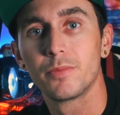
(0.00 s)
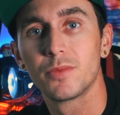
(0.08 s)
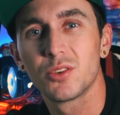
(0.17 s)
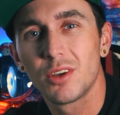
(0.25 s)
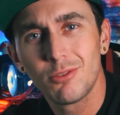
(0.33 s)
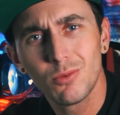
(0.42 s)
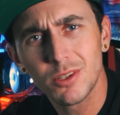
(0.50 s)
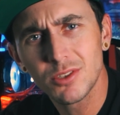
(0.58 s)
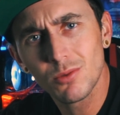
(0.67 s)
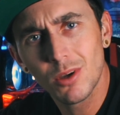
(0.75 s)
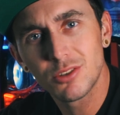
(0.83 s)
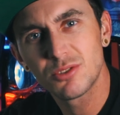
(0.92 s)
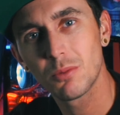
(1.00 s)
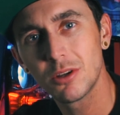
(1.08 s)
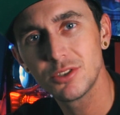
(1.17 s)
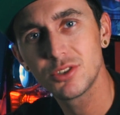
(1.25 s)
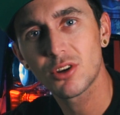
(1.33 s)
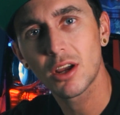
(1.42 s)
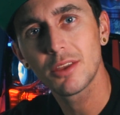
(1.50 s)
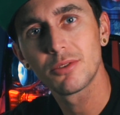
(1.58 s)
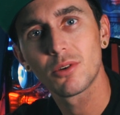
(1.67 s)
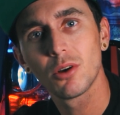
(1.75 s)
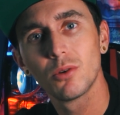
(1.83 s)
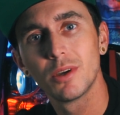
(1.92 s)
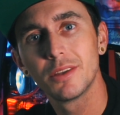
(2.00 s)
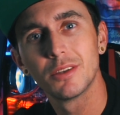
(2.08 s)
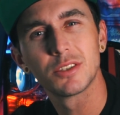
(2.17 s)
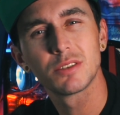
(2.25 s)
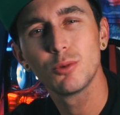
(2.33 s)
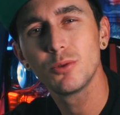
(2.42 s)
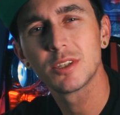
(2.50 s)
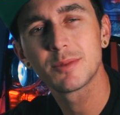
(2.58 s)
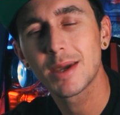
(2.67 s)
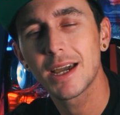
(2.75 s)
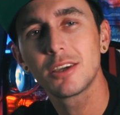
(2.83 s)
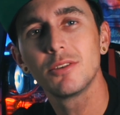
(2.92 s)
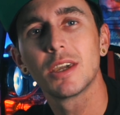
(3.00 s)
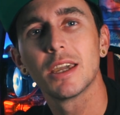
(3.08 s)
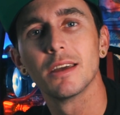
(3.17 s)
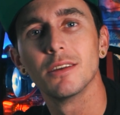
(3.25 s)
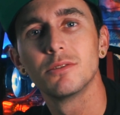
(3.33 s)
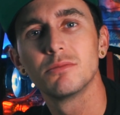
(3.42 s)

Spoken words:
So every once in a while, why don't you try and throw in the smoothest pack you can,